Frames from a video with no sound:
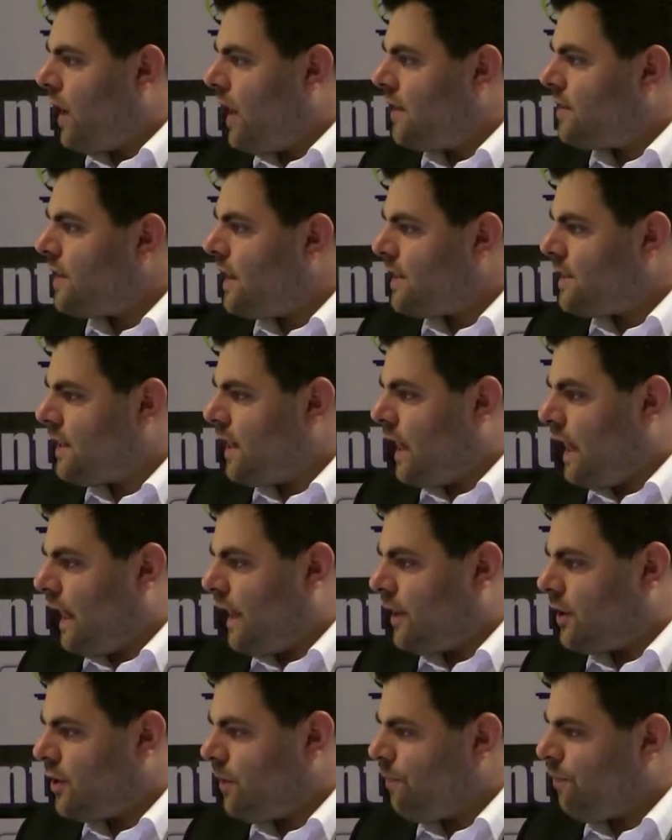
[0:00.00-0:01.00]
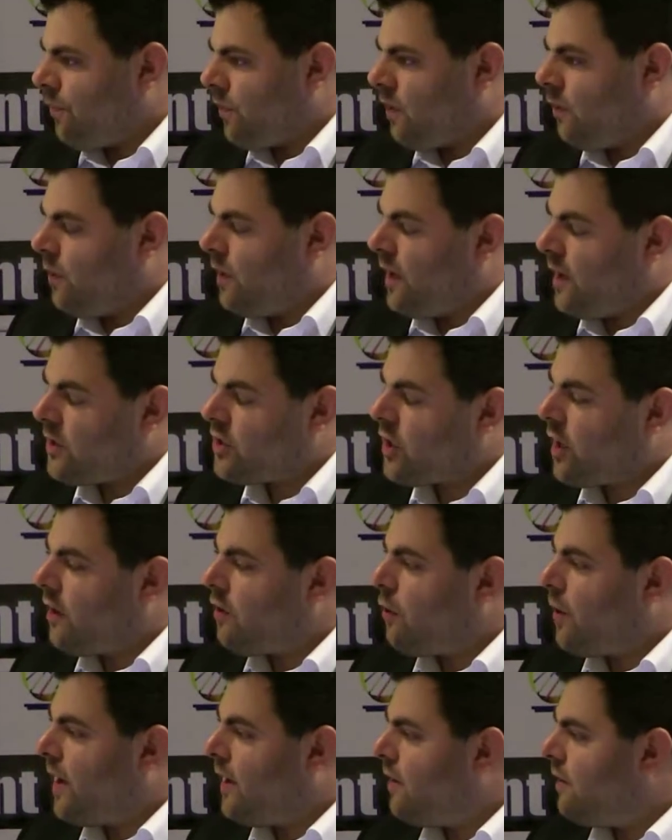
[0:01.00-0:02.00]
and S E H. We then
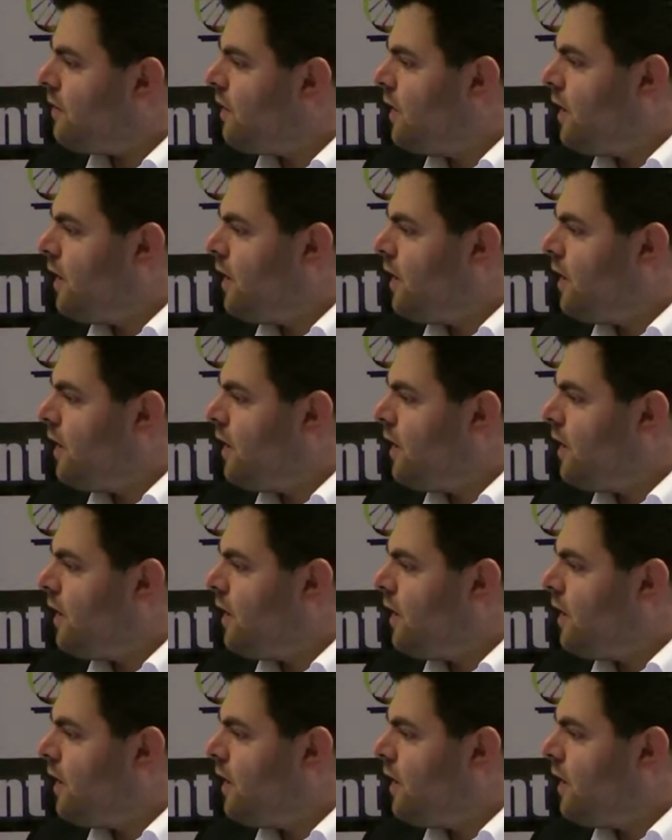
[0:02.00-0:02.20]
generated